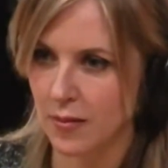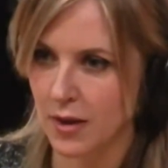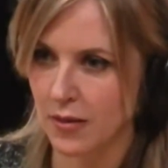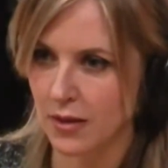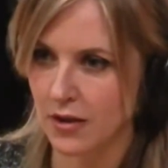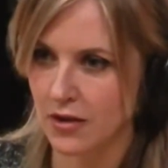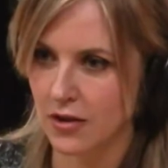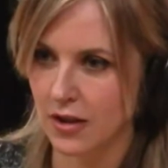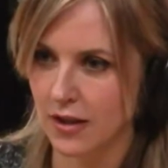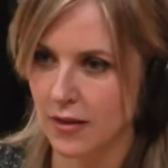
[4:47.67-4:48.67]
I'm not really
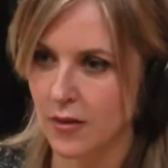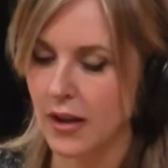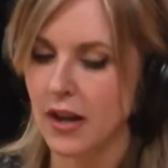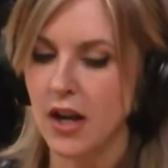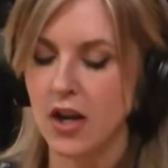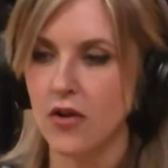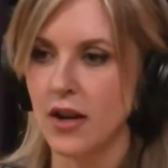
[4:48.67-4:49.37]
sure how to... Like, you're